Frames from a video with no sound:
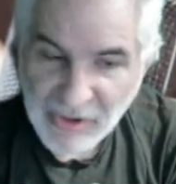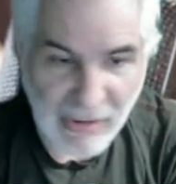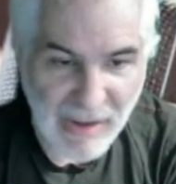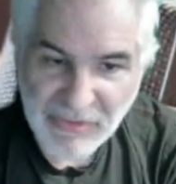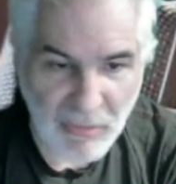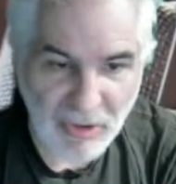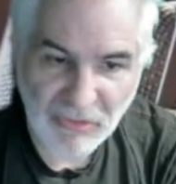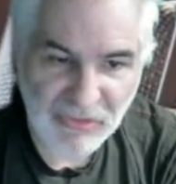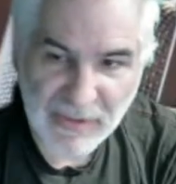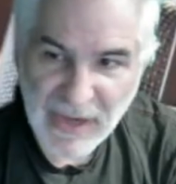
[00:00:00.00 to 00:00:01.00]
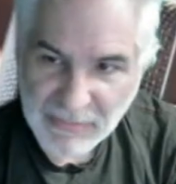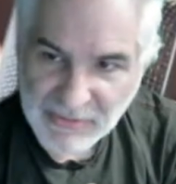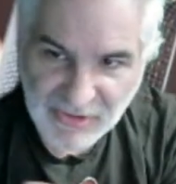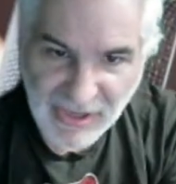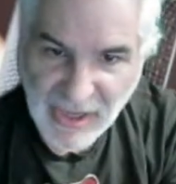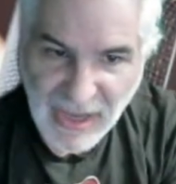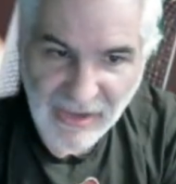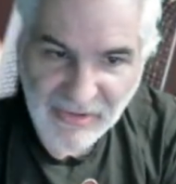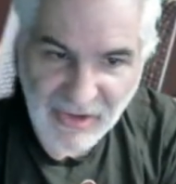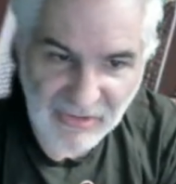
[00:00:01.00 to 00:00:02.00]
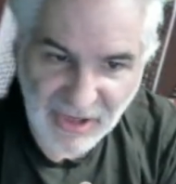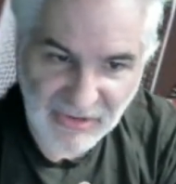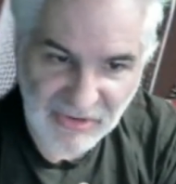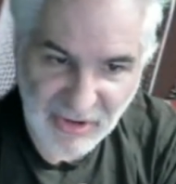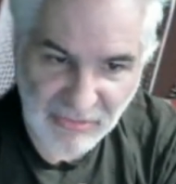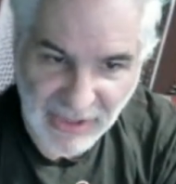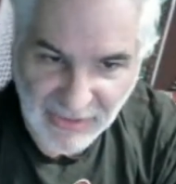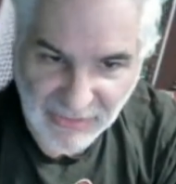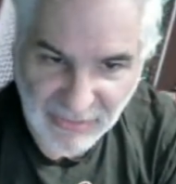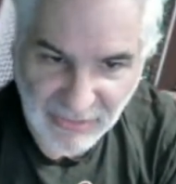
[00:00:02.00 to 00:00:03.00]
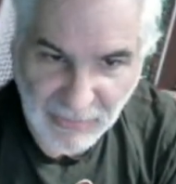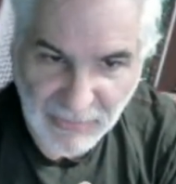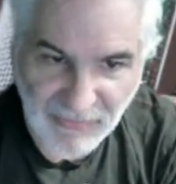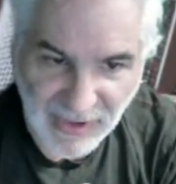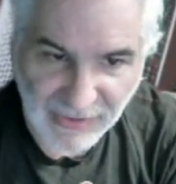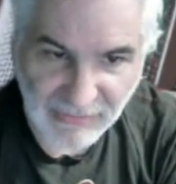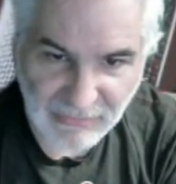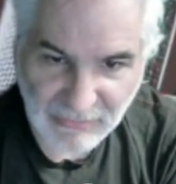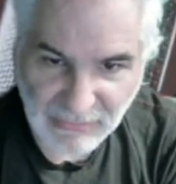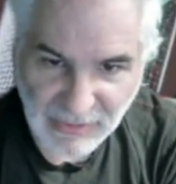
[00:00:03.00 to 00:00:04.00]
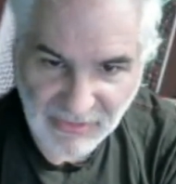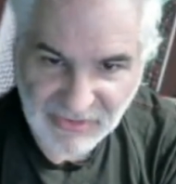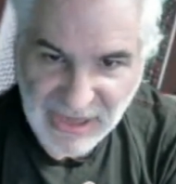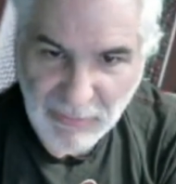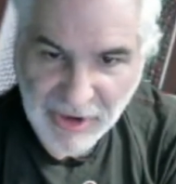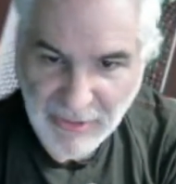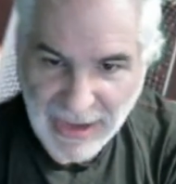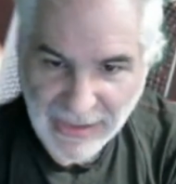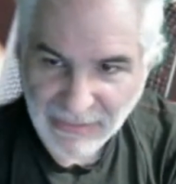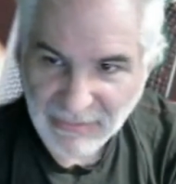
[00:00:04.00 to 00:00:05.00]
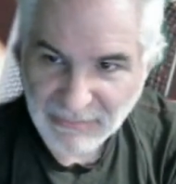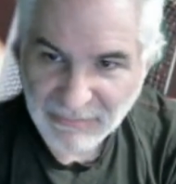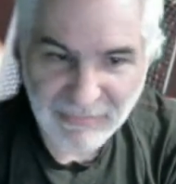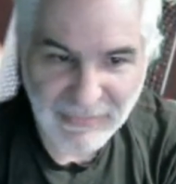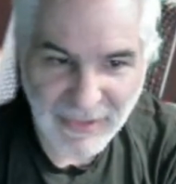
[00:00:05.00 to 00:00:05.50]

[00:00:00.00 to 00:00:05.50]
you won't lose me. I'm just going to shut the show down. You'll be fine. You just stay where you're at.